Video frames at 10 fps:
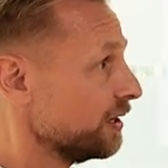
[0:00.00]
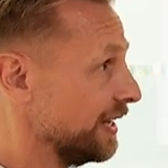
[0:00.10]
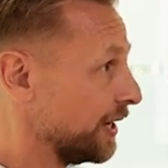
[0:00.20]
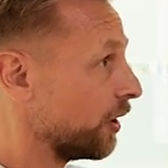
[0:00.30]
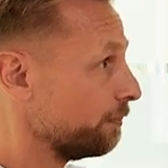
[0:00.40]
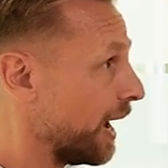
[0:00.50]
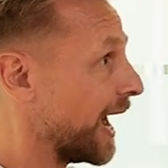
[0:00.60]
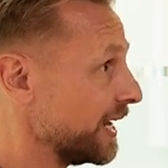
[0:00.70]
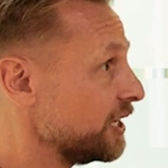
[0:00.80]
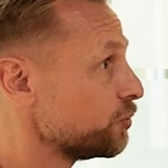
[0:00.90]
in our
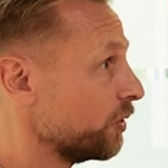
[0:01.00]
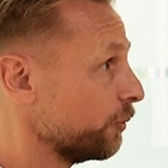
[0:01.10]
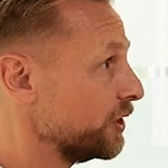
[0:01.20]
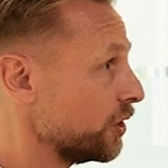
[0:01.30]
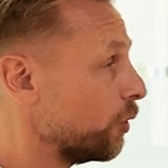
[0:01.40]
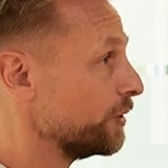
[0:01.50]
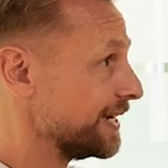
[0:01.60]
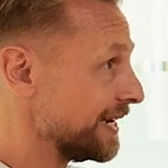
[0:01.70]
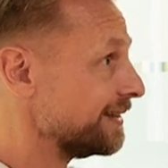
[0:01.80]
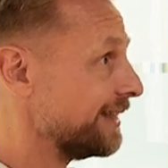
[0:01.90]
bodies where we don't
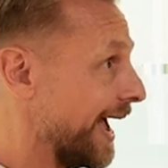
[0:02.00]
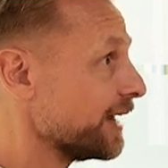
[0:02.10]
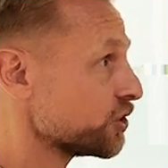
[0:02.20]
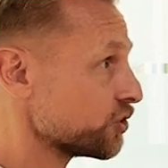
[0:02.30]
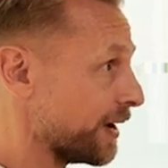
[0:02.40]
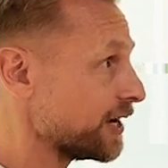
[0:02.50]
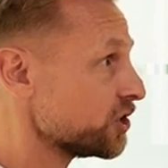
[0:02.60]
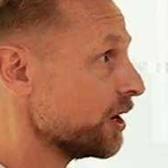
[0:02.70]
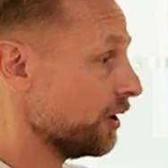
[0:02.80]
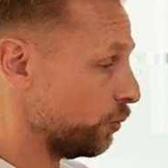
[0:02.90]
need that
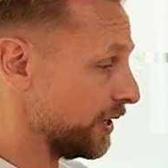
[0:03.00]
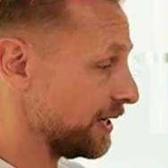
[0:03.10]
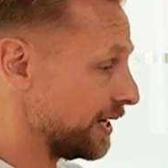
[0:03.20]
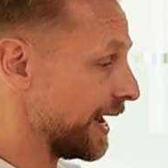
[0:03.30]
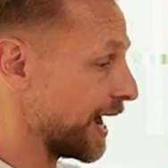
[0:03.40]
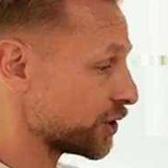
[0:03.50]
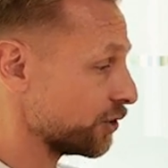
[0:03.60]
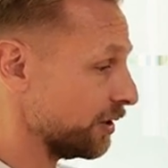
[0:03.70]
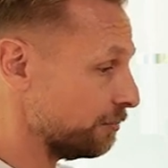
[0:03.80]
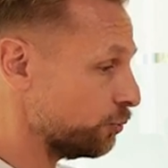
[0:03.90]
stress. We need
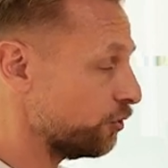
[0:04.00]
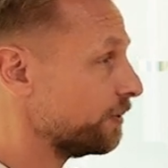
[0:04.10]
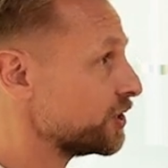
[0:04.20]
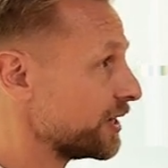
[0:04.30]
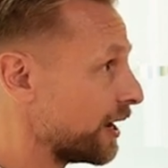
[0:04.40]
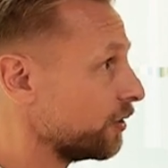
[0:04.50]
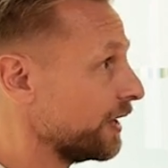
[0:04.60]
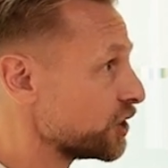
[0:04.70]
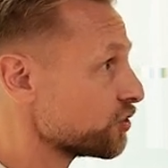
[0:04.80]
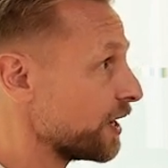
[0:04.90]
actually movements that are
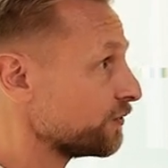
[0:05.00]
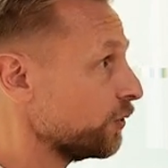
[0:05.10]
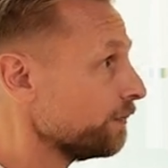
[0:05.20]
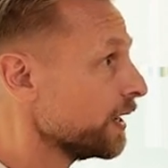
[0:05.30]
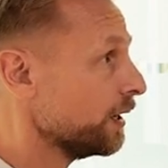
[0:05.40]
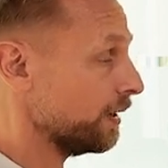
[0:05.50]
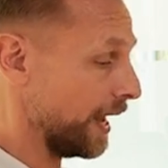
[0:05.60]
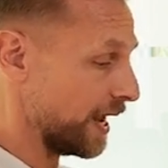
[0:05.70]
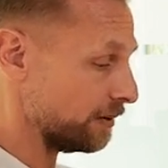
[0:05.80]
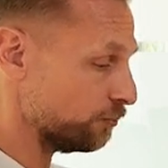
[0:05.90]
less stressful
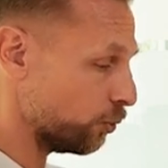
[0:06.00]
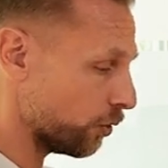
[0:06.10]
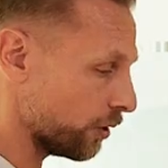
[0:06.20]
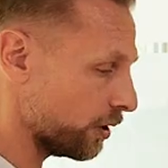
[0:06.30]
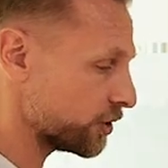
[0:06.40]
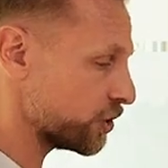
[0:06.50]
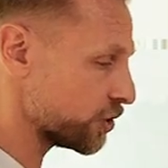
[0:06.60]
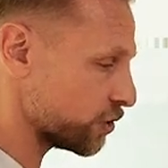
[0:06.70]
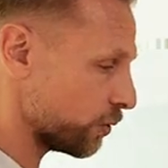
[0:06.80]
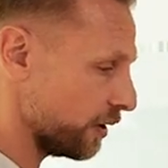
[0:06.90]
and more
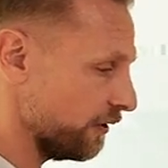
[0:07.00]
just sort